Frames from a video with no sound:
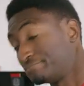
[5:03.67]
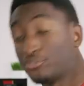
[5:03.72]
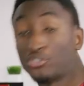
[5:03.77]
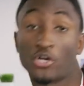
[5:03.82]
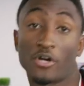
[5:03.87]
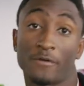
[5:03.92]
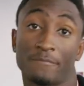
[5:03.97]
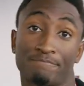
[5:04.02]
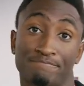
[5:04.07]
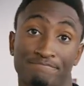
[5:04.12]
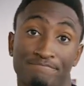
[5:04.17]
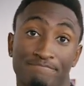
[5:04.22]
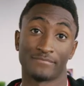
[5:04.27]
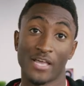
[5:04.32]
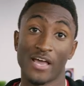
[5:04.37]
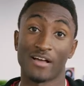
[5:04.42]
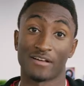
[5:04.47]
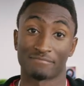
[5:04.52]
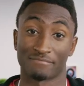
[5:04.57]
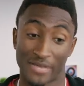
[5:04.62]
Sure.
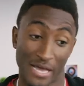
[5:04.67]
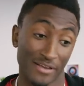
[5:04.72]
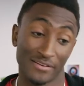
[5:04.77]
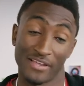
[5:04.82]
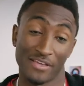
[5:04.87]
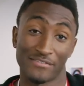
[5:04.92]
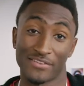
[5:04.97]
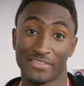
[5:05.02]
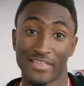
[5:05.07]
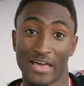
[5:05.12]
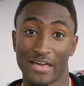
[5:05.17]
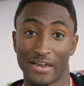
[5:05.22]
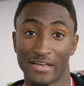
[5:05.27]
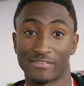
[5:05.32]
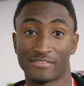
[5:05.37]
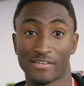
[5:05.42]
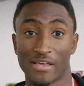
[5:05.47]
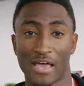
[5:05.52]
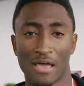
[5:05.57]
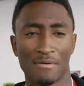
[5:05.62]
Yeah, I'd give it that.
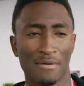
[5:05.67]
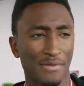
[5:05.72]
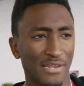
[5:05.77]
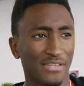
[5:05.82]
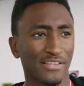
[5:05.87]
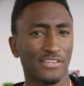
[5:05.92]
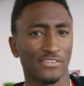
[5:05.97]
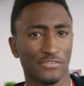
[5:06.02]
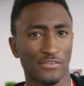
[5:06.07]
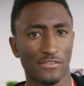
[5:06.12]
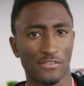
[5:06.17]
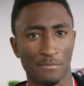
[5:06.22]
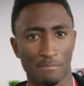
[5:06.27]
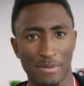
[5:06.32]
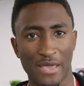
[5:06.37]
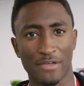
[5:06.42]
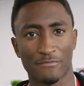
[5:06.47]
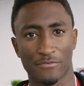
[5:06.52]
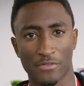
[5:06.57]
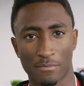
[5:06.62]
I'd say, I mean, at least in the
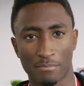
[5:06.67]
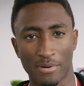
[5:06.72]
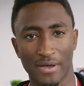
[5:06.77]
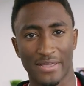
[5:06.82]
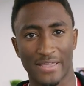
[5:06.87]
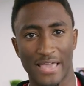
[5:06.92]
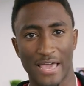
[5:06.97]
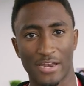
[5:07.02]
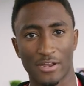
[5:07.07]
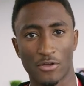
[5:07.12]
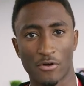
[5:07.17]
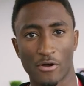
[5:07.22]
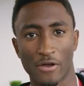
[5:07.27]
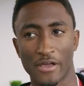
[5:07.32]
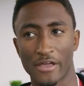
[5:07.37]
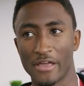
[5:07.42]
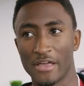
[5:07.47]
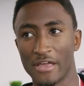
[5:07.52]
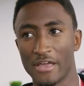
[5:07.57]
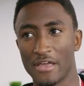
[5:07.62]
bang for the buck
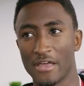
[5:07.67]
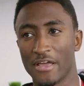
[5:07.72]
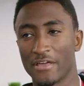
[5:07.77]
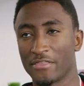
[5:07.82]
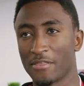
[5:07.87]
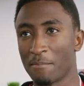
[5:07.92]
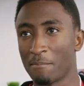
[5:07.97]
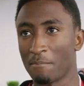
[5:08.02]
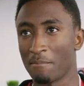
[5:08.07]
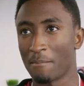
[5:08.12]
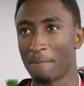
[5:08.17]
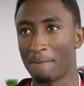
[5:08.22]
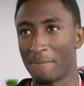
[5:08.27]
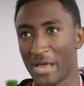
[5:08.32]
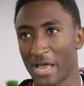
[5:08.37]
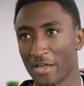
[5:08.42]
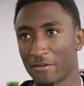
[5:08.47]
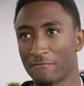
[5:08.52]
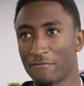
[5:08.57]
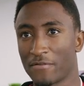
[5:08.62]
category, in the
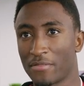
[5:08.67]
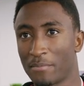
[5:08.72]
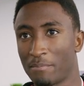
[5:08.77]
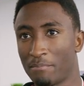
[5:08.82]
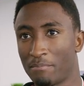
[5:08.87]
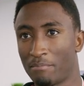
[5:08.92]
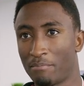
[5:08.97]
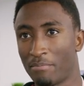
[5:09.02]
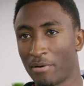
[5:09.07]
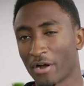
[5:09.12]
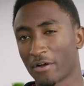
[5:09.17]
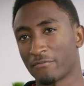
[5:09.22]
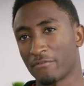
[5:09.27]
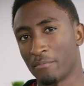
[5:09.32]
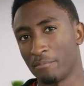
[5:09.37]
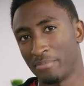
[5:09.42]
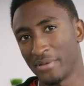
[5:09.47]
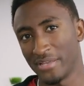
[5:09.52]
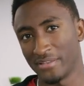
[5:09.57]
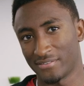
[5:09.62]
bang for the buck
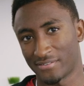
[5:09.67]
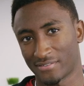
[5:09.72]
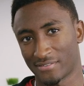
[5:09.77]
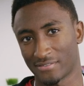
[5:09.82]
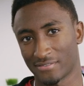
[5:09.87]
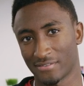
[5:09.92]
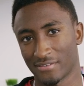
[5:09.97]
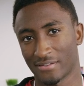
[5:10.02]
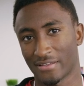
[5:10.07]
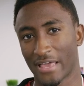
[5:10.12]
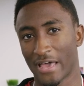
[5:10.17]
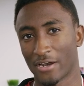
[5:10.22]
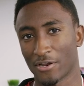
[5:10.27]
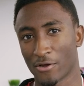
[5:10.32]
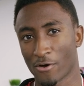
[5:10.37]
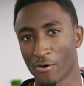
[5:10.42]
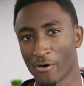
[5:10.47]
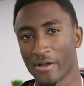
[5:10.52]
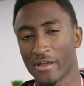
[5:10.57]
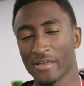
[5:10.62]
for Beats
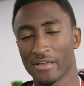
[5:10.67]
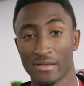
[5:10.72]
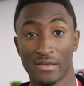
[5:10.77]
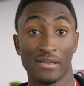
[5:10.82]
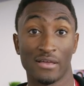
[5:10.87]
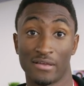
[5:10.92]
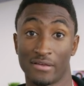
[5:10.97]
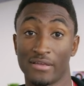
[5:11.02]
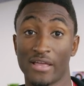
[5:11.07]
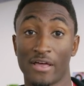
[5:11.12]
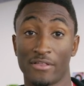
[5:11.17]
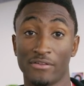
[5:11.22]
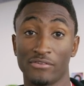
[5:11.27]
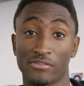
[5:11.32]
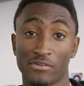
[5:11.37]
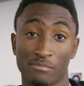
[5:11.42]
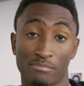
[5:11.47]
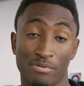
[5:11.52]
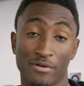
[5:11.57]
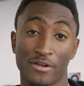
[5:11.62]
category, yeah,
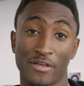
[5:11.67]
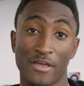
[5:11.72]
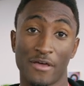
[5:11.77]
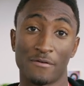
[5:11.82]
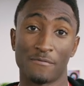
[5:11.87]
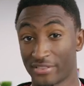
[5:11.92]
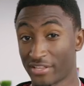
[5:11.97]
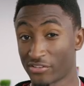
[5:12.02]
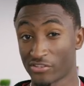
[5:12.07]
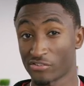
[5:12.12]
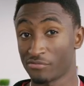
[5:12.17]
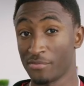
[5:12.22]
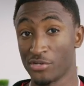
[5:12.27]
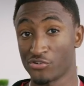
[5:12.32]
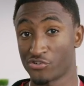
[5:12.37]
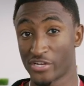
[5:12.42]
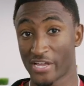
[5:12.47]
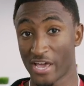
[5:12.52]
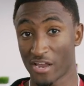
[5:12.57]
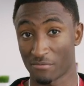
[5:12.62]
these are pretty good. But that doesn't
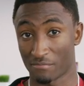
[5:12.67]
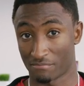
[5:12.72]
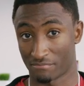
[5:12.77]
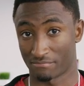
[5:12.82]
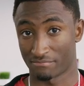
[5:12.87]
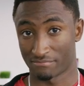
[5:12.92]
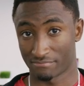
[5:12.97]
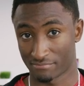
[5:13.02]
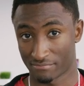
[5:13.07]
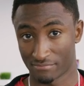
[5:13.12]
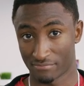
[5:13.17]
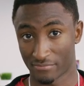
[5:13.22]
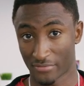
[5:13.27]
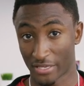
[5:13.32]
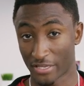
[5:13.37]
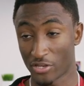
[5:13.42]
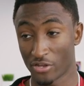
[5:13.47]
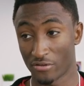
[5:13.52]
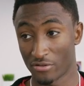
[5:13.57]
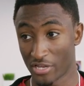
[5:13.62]
mean you should get them.
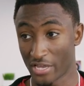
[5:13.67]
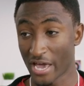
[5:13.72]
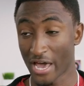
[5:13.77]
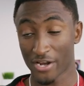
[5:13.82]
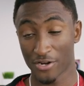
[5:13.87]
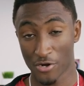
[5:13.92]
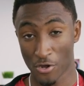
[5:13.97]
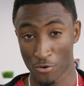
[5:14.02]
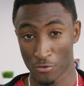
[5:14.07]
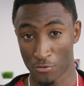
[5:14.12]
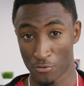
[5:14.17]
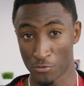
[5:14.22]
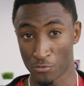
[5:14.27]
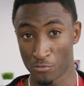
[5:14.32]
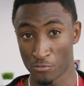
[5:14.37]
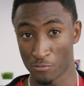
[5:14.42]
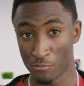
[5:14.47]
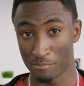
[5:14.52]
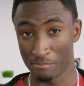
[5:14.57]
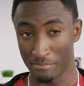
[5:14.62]
Like, you got to know
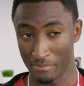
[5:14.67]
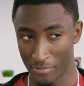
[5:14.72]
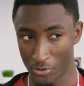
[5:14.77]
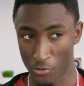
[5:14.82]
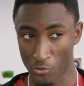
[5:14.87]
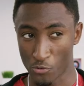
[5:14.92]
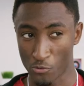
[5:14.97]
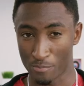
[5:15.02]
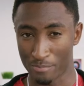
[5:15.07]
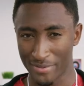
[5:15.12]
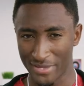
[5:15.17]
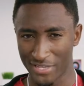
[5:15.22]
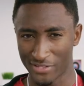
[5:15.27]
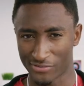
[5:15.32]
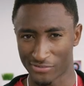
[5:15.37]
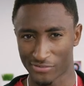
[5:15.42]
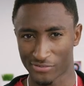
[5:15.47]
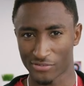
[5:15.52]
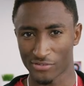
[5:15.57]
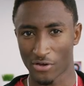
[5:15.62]
who
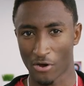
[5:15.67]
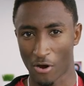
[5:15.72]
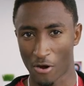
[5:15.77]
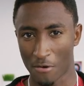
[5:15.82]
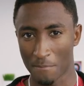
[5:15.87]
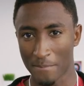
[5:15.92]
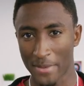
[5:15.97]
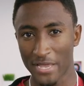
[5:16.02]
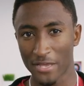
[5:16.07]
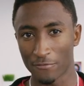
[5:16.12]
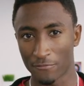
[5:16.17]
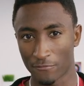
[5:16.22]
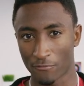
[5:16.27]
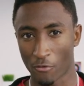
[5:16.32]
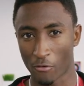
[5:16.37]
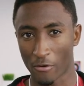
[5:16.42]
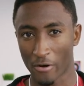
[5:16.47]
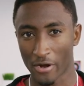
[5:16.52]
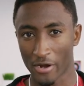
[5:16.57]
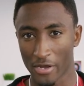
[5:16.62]
Beats are made
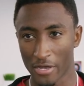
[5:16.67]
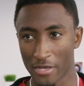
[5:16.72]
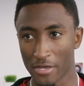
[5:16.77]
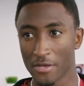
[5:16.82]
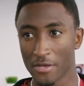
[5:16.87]
for.